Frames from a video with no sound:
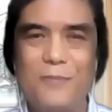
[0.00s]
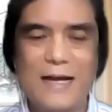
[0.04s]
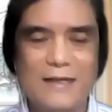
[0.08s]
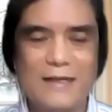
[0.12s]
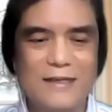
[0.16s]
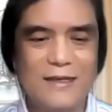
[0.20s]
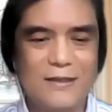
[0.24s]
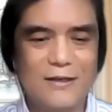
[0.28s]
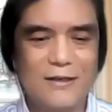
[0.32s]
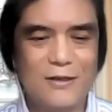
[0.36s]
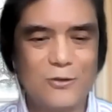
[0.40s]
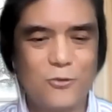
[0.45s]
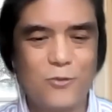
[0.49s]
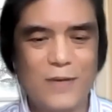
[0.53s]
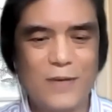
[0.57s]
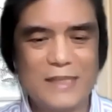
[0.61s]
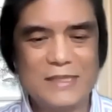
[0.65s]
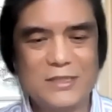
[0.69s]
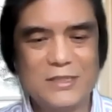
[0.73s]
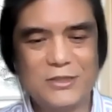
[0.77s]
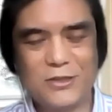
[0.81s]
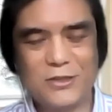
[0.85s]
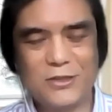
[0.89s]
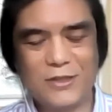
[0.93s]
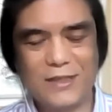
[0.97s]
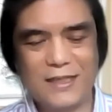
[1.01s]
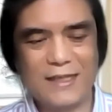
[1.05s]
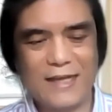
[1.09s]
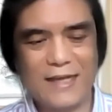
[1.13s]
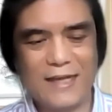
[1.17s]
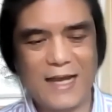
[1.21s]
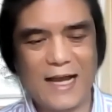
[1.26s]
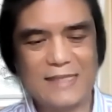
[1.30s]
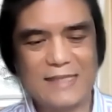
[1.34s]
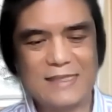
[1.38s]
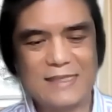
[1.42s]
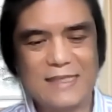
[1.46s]
practical question
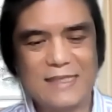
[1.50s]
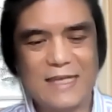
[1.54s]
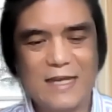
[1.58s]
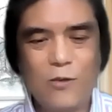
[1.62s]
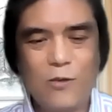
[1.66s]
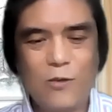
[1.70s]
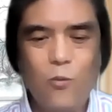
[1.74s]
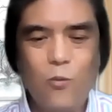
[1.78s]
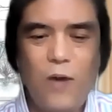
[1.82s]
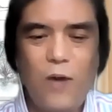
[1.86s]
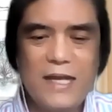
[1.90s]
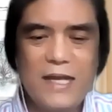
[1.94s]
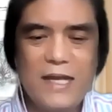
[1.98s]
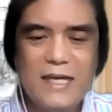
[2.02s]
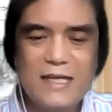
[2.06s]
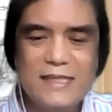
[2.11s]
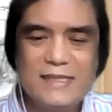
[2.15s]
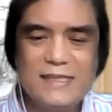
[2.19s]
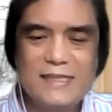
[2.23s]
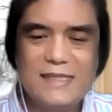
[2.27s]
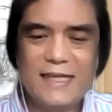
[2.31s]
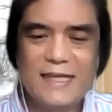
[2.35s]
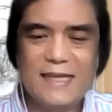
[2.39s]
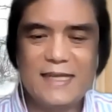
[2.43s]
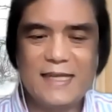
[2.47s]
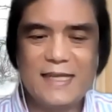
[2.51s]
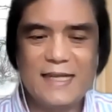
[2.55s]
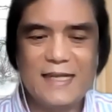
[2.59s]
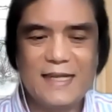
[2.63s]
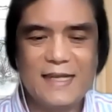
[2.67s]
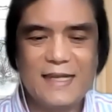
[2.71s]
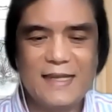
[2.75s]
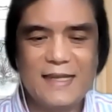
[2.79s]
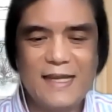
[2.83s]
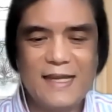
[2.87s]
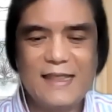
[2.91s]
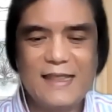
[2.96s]
asking why is it
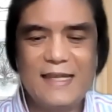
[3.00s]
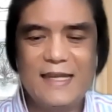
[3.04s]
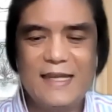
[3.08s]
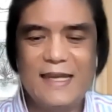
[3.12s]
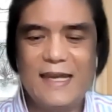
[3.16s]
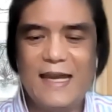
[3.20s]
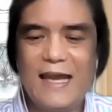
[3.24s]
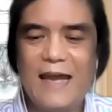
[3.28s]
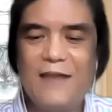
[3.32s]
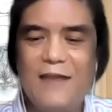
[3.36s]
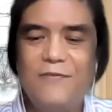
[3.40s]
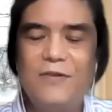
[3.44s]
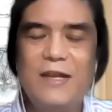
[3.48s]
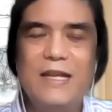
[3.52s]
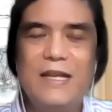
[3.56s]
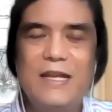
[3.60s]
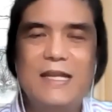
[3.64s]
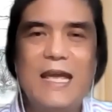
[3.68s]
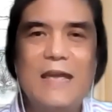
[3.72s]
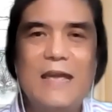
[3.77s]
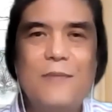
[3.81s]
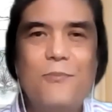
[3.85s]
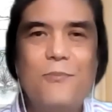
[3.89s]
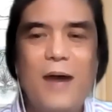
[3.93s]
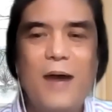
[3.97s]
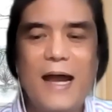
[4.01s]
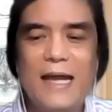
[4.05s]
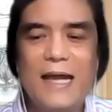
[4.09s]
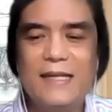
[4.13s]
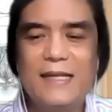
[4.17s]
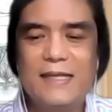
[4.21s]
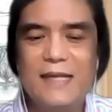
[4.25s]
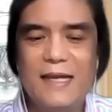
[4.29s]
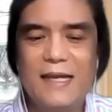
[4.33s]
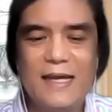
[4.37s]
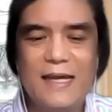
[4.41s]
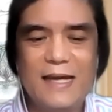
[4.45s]
that the everyday
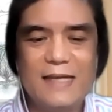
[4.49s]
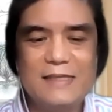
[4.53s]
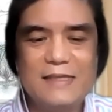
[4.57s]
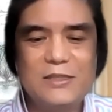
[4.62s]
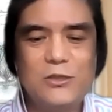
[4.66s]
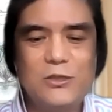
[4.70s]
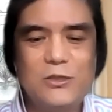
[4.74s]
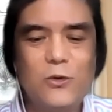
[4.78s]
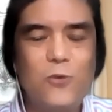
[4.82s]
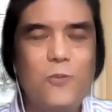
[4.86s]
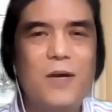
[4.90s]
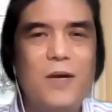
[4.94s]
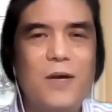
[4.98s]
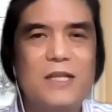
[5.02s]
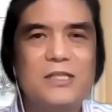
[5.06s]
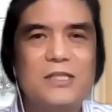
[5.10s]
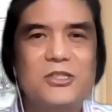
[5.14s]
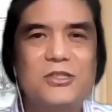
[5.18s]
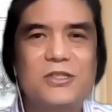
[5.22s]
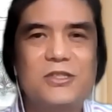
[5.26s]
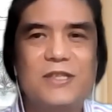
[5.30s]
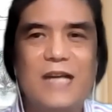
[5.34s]
mind has so much